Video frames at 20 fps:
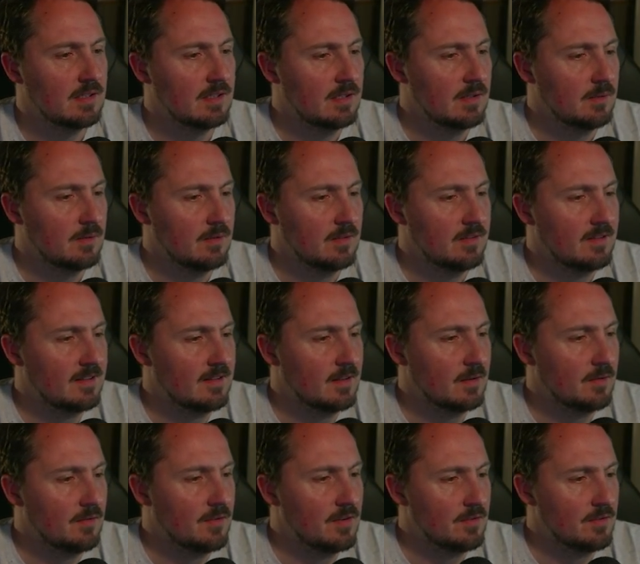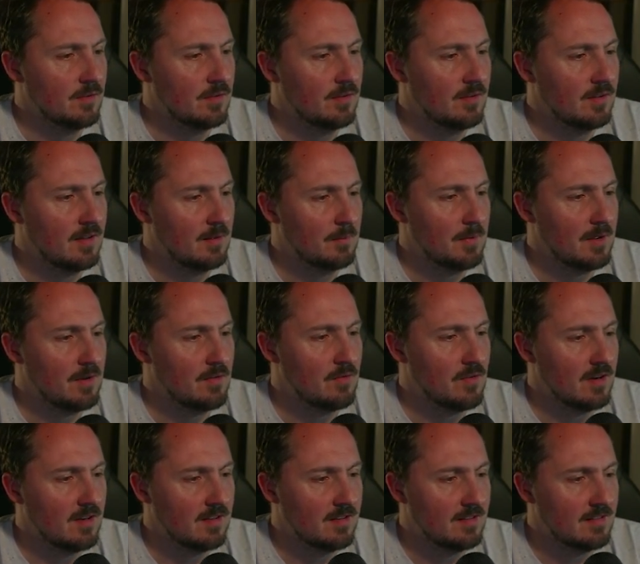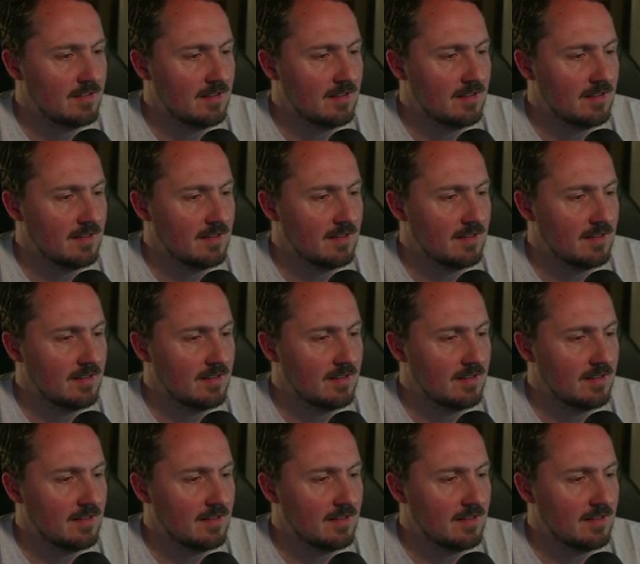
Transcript: Let's see Adelphis doing. That Ben Rennis.